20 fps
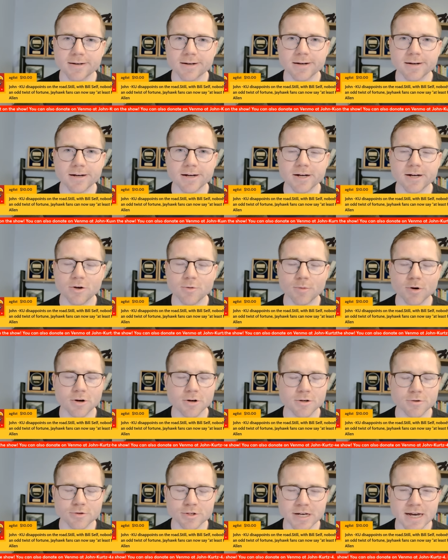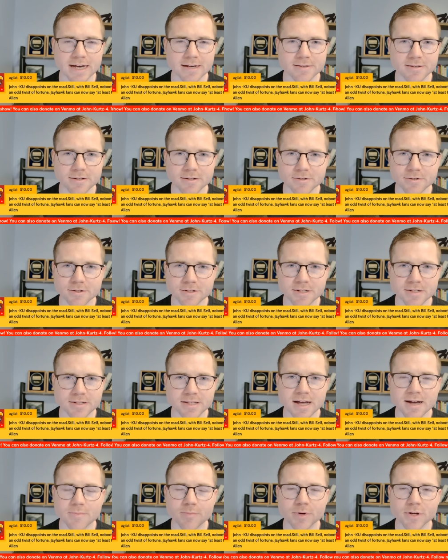El Marco Jackson just
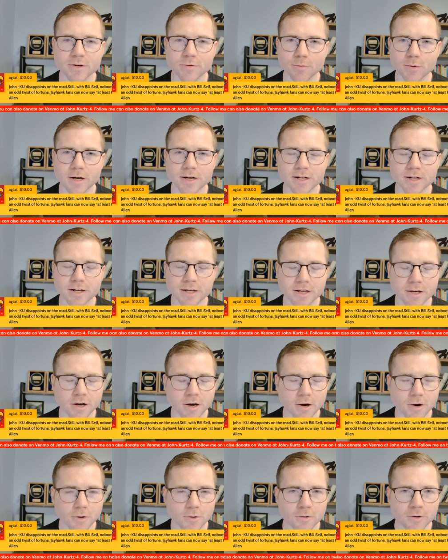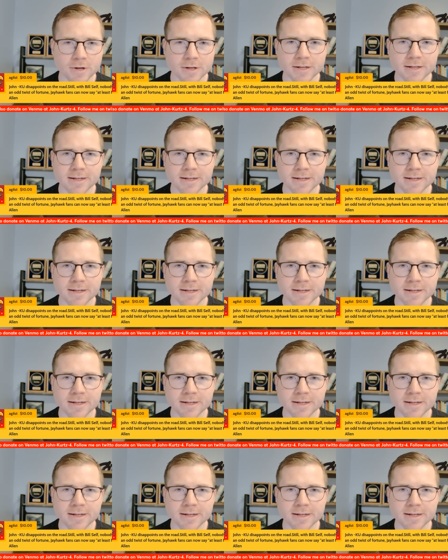has not been ready to go.